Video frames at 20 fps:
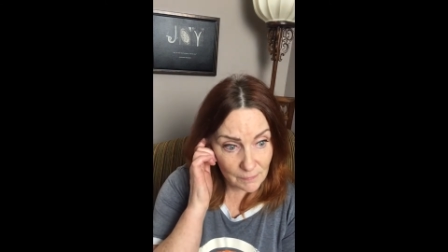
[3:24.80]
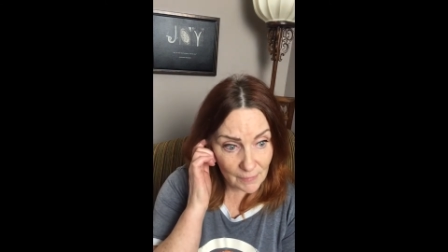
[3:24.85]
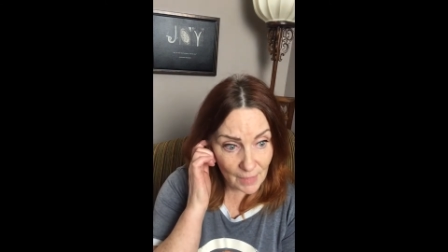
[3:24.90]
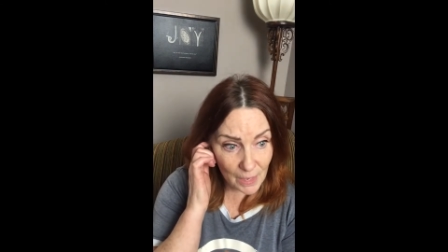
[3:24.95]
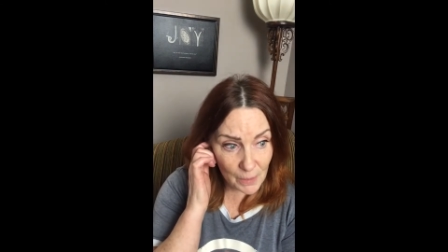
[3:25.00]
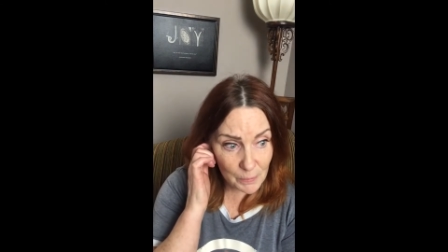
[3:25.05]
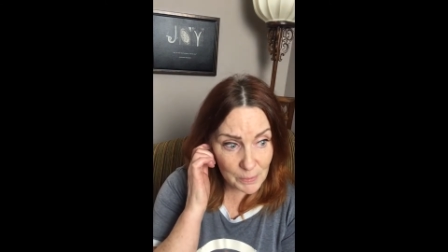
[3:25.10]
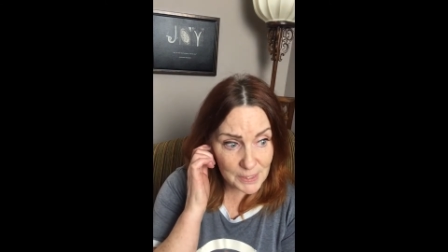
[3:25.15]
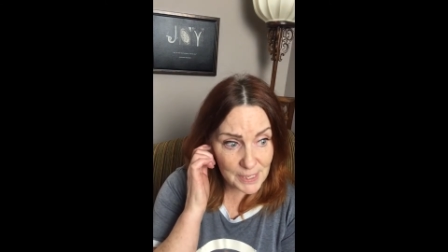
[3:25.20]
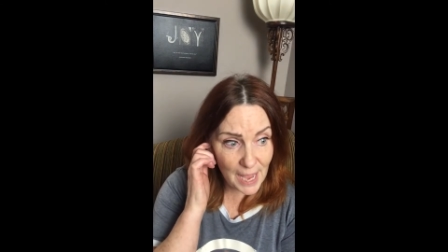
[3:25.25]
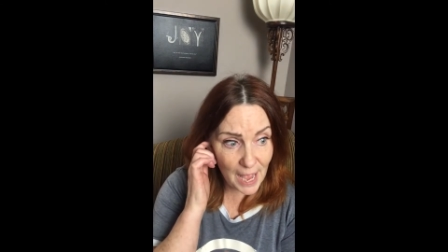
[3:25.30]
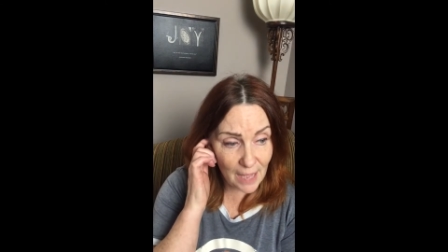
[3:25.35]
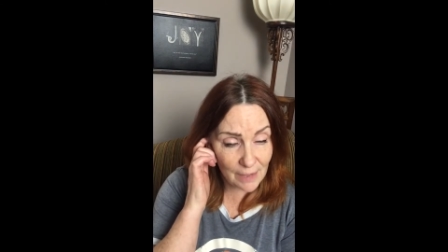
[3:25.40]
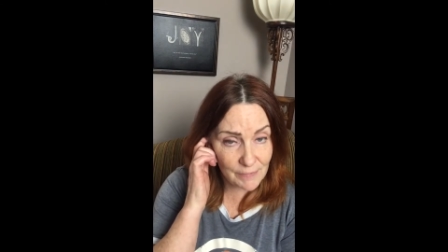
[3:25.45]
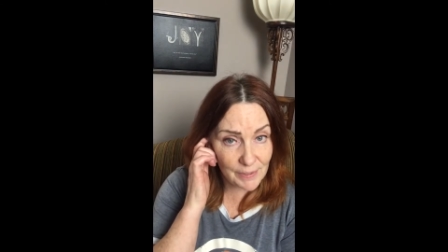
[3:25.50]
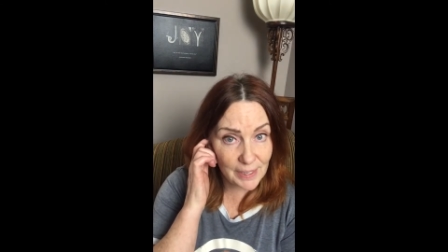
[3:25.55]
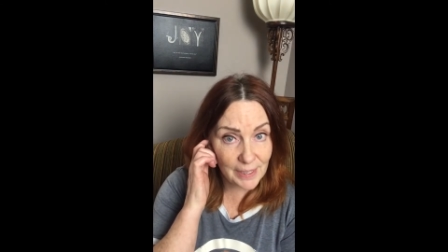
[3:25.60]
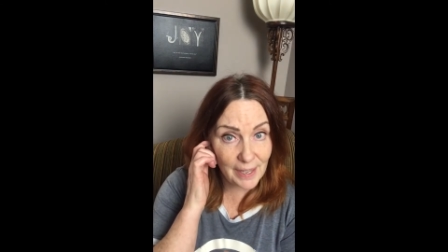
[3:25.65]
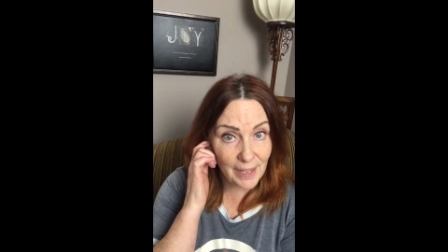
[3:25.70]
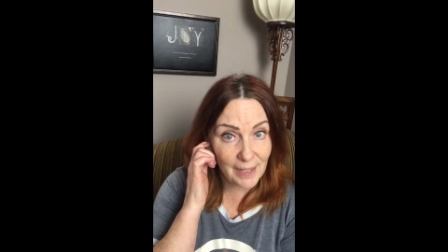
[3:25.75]
I was
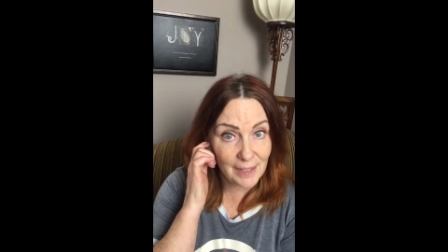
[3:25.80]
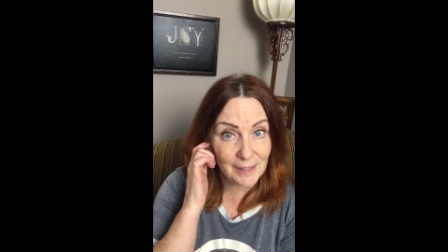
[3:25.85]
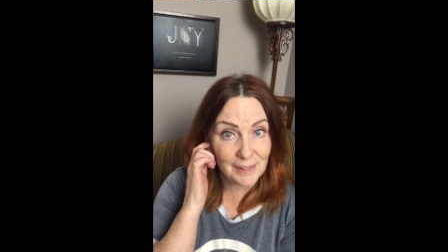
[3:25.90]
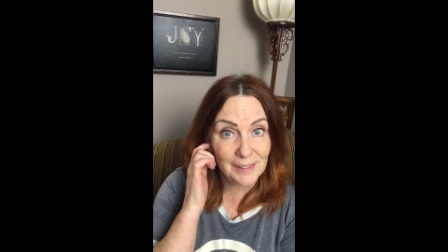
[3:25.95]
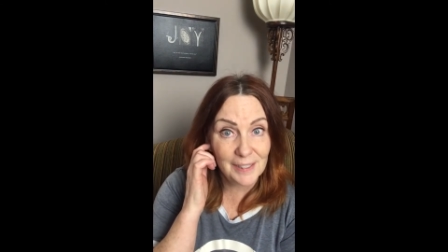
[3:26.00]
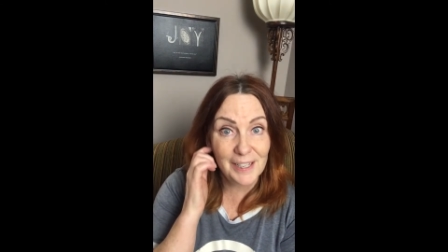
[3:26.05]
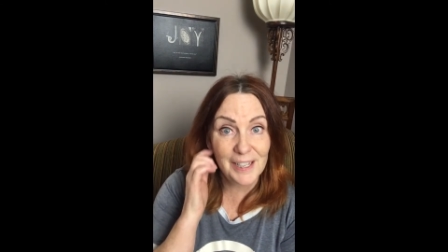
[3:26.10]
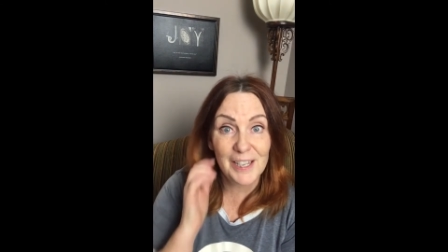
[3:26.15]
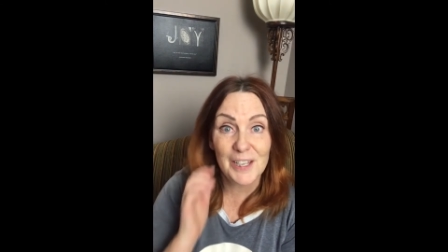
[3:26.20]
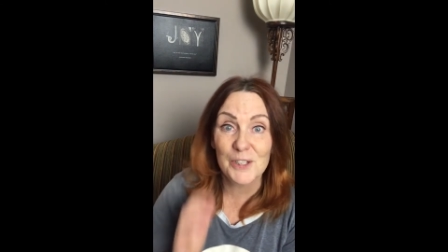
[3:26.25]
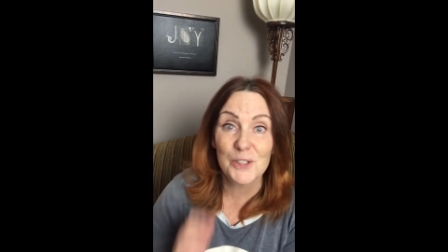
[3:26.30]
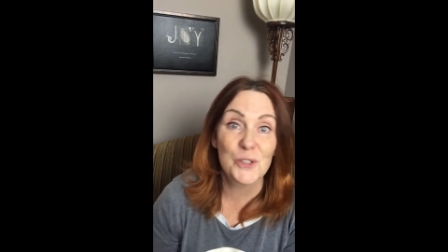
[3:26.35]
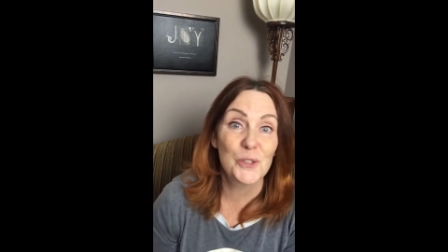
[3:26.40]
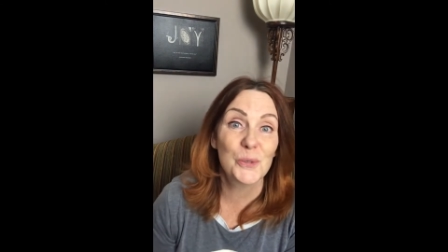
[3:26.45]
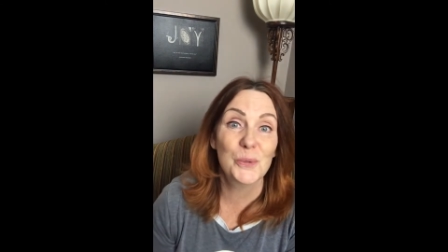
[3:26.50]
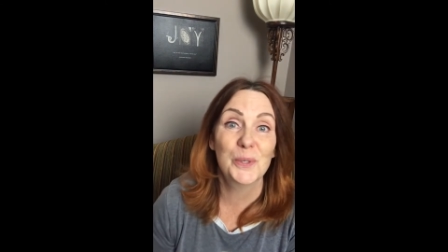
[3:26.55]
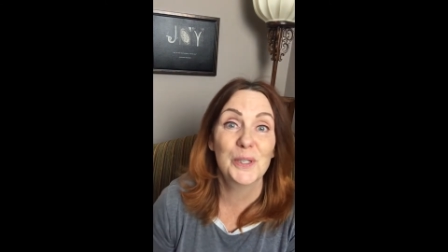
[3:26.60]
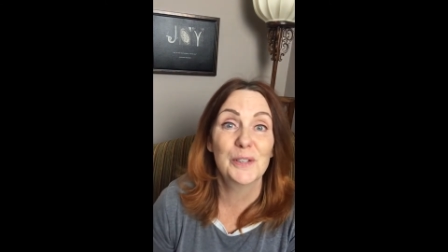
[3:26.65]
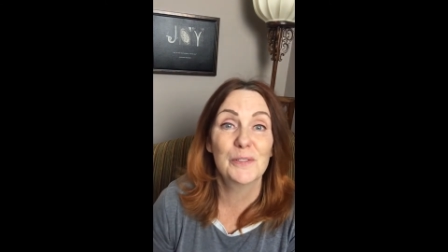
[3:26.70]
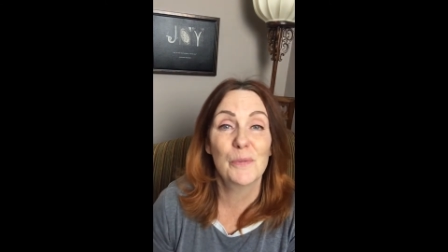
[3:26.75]
having a
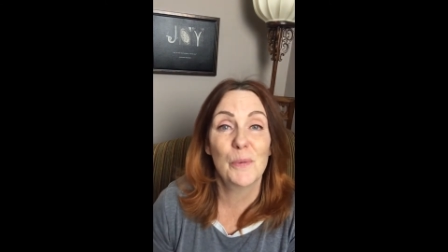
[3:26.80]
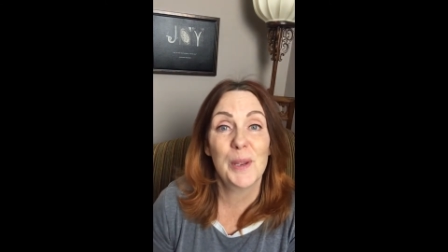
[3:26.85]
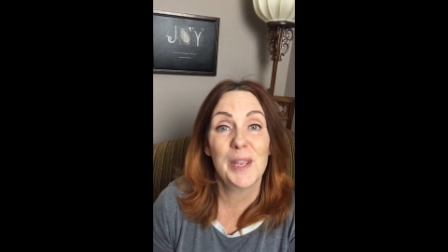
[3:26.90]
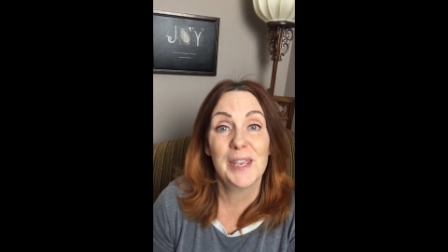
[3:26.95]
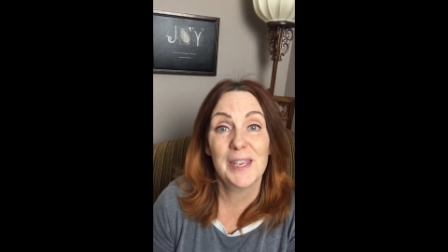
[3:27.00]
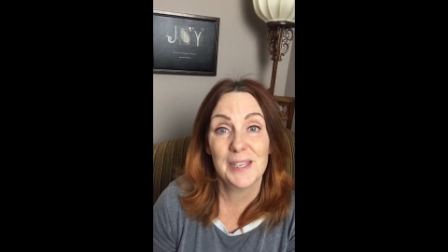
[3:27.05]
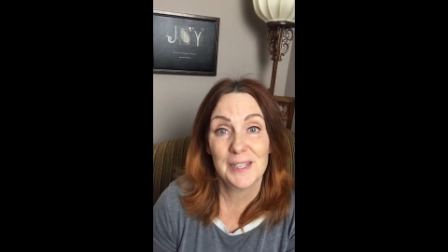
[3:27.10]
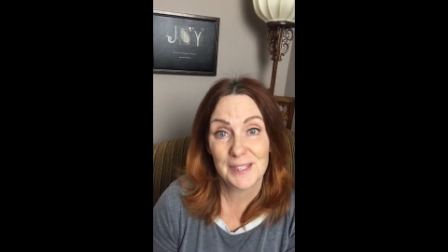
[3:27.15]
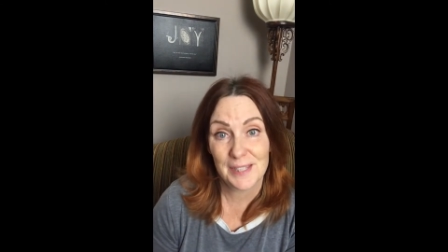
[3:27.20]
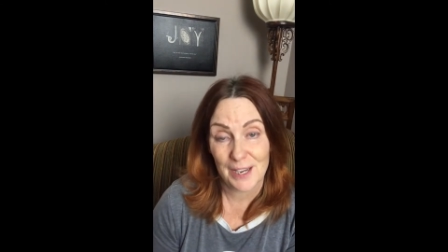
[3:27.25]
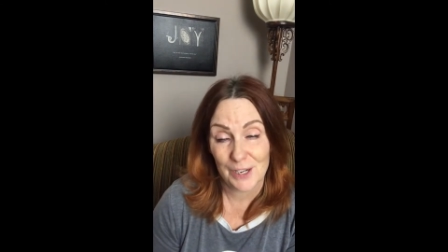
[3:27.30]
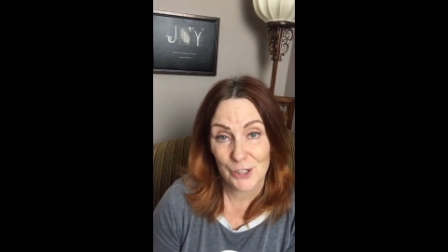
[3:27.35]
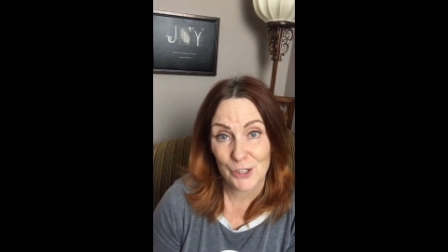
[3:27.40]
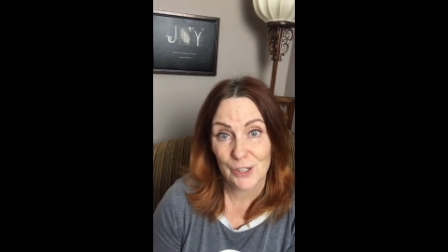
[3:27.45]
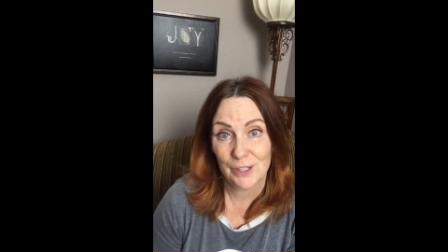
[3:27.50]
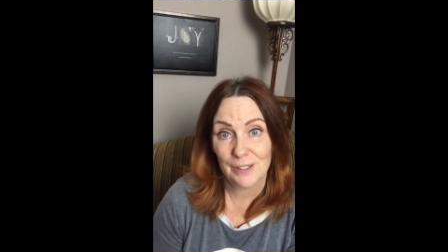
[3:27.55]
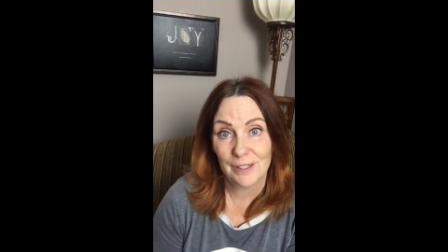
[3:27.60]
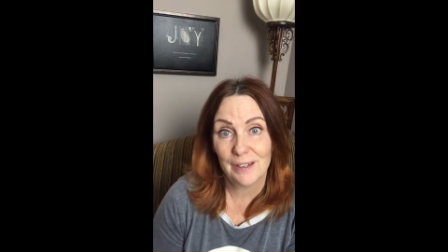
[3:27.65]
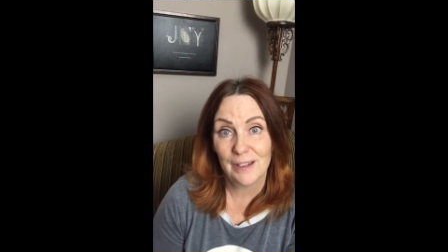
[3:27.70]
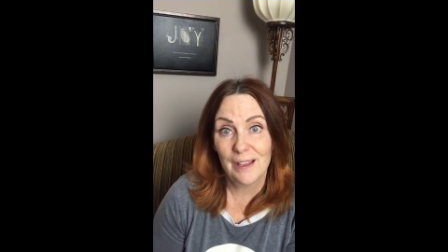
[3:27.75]
intuitive Reiki
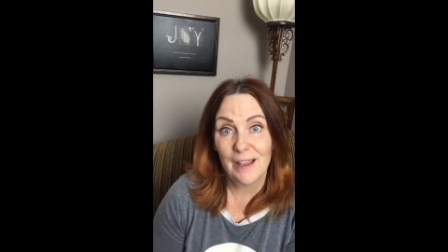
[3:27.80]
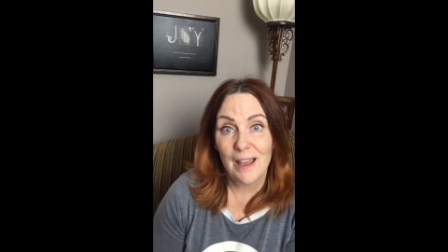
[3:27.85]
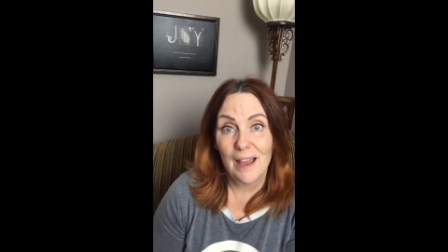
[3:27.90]
session